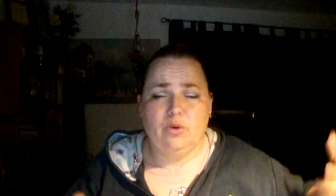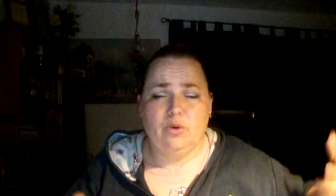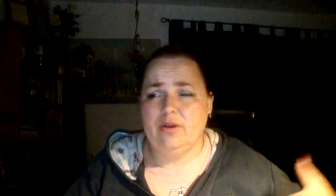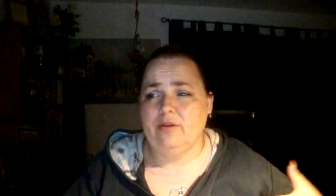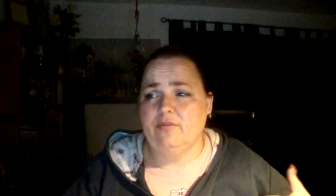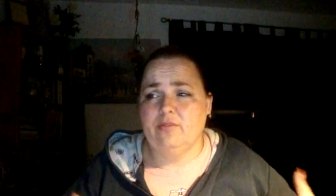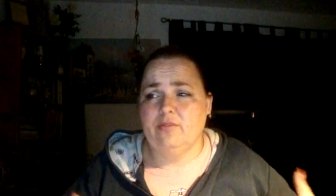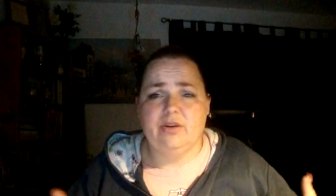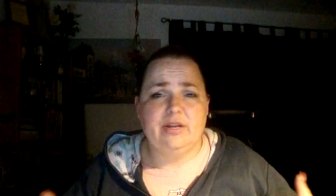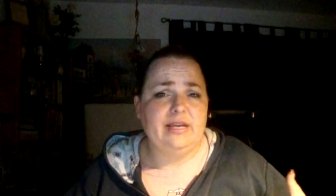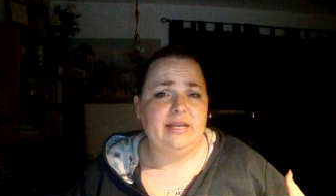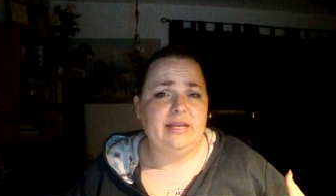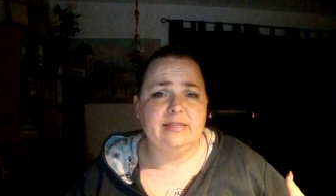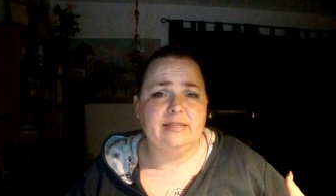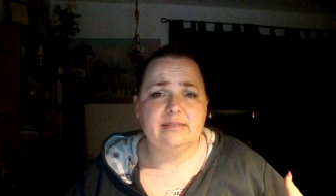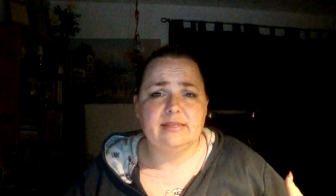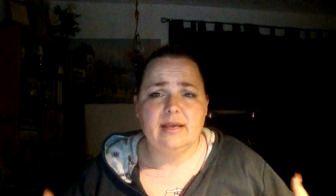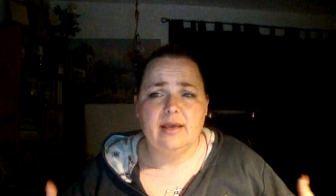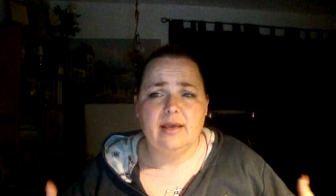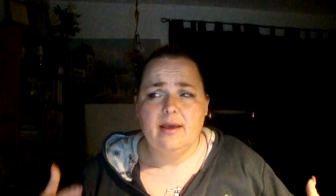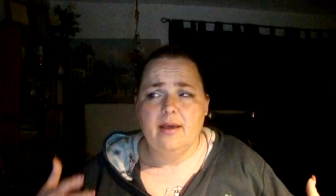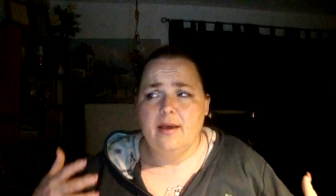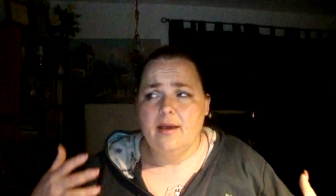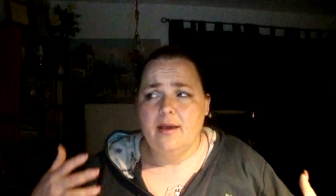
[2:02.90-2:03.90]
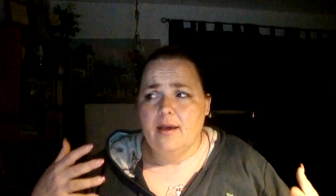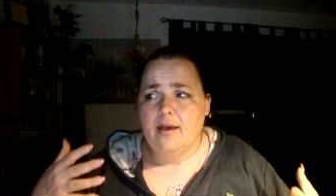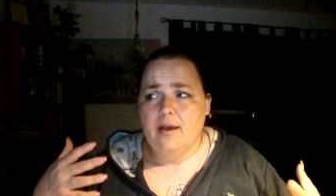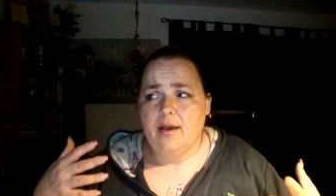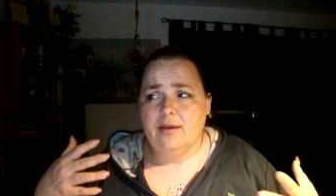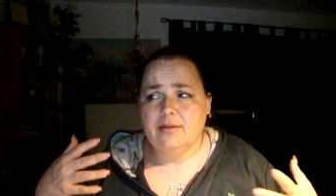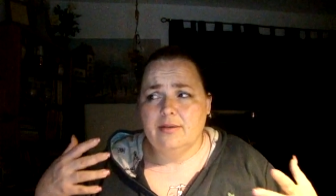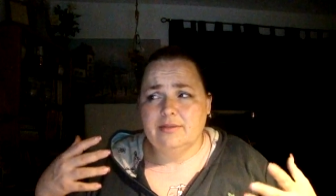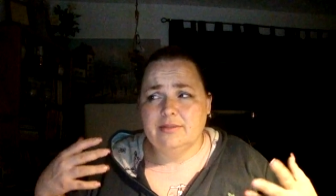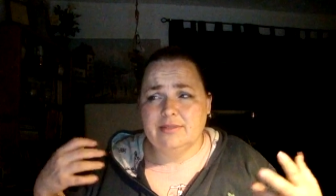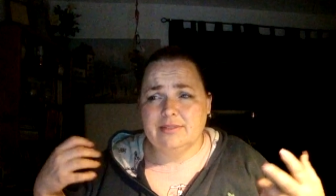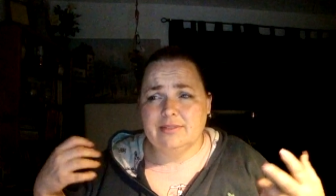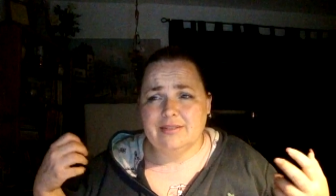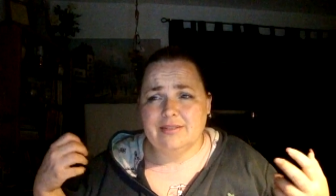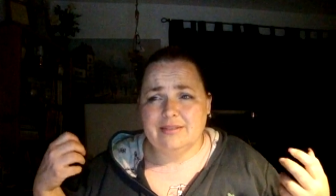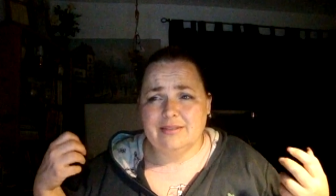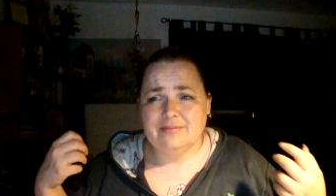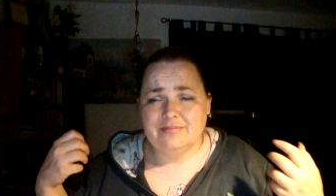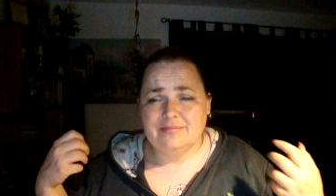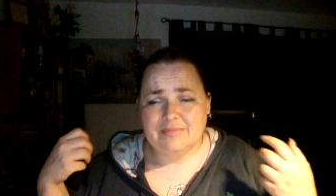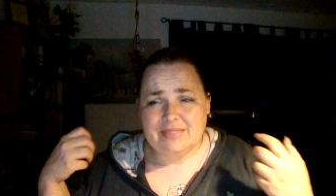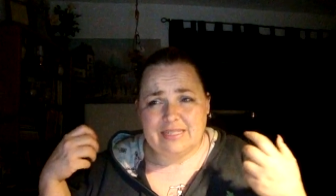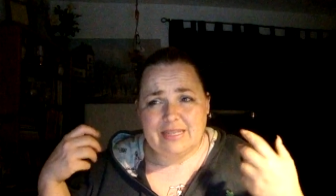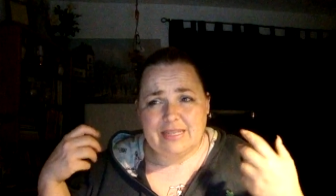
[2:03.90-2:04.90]
whatever it is,
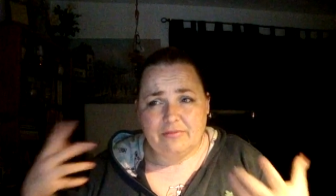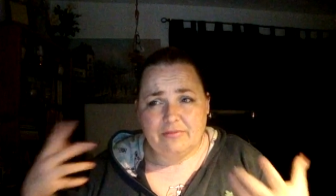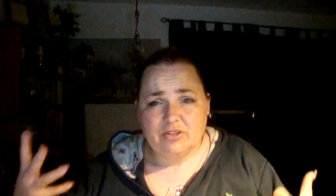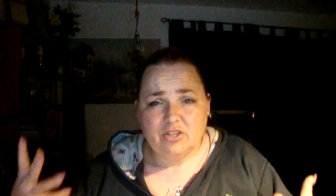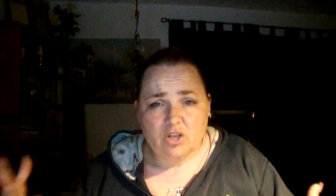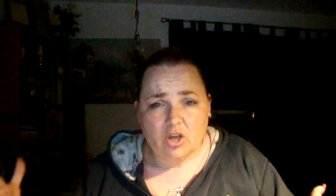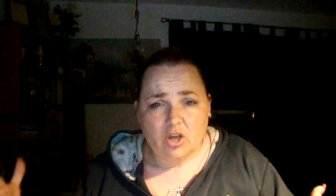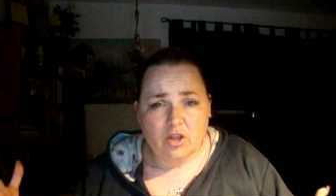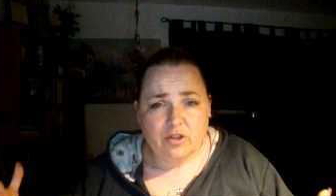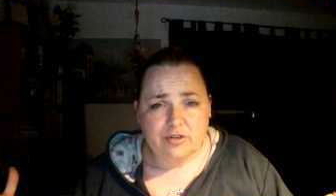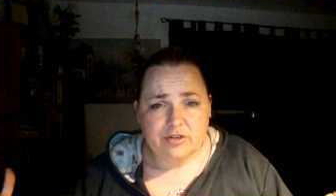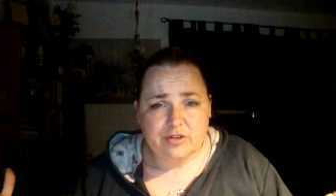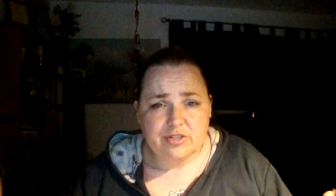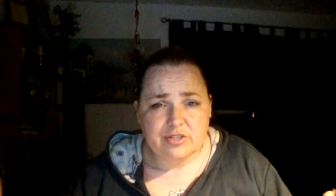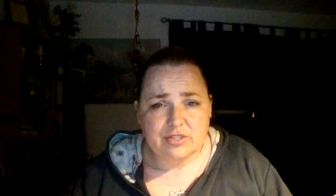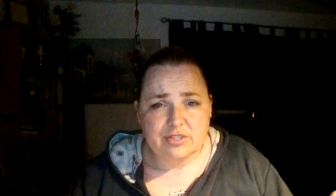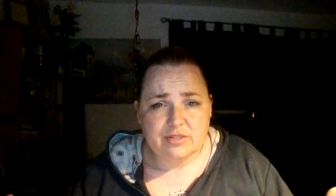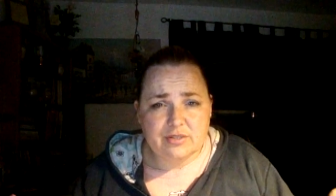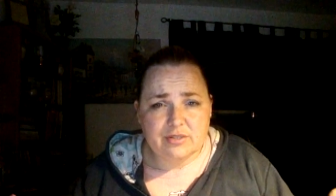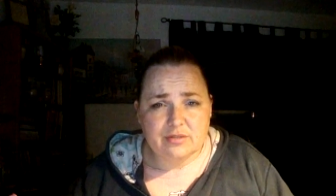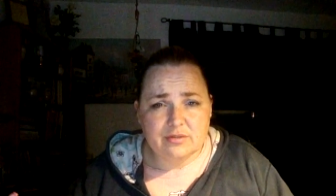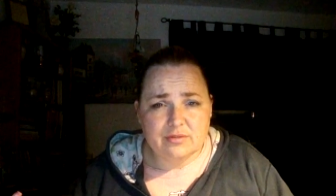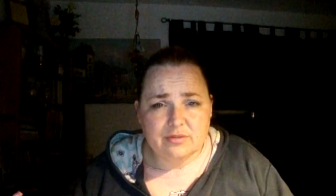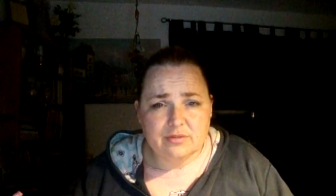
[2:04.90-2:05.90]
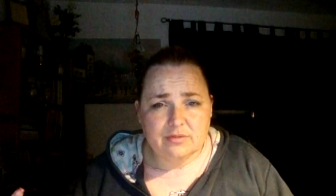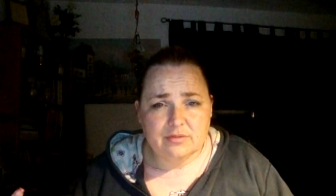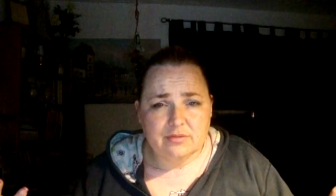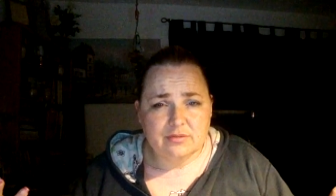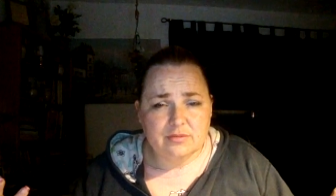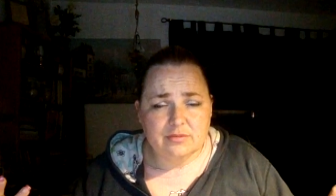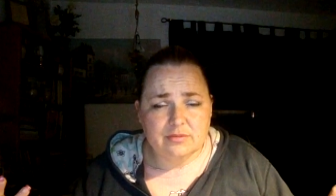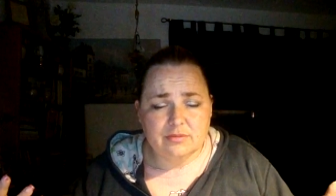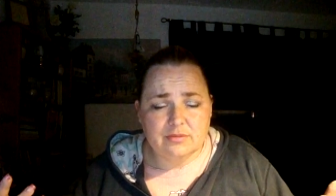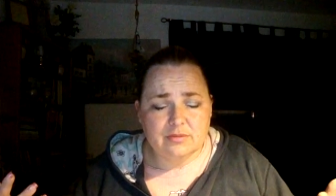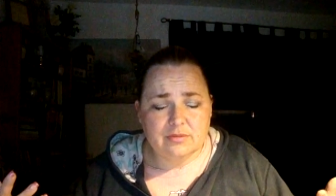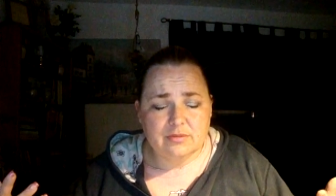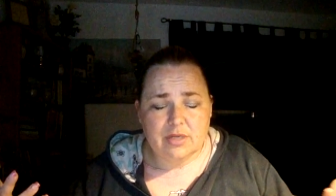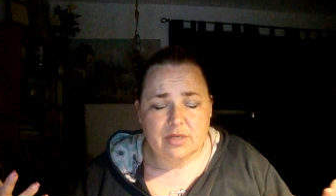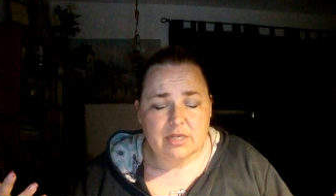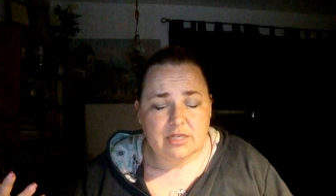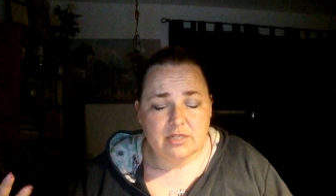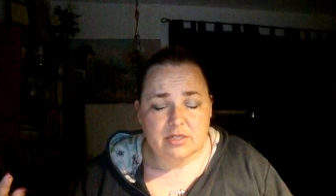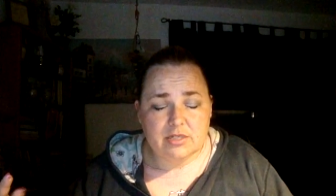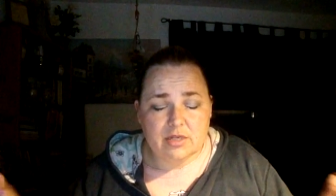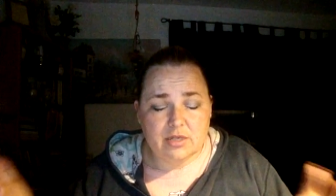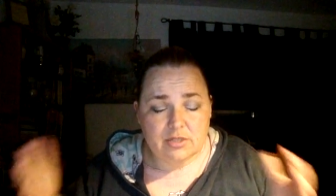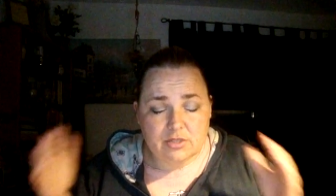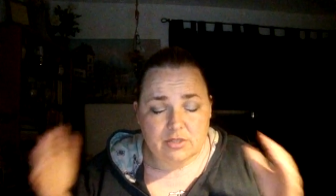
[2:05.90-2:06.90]
$7
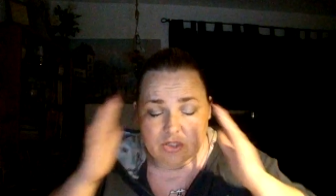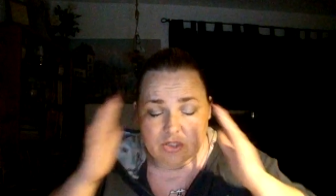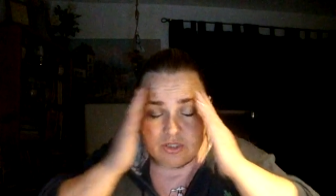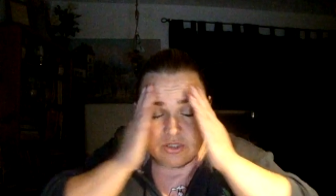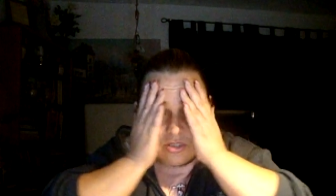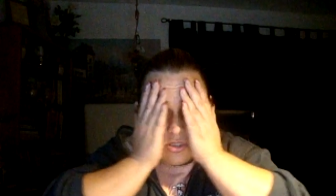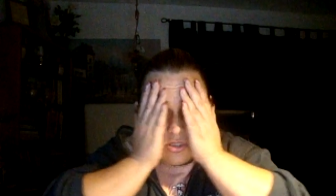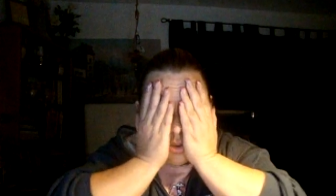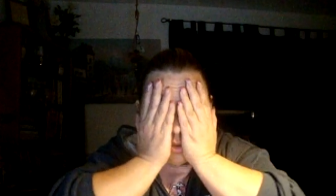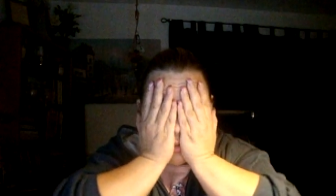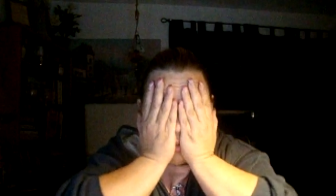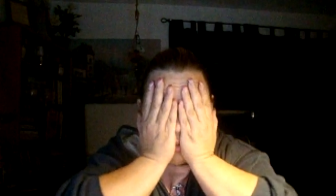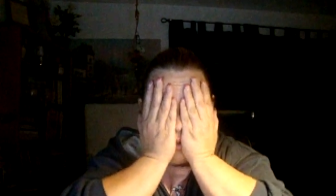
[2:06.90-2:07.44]
is just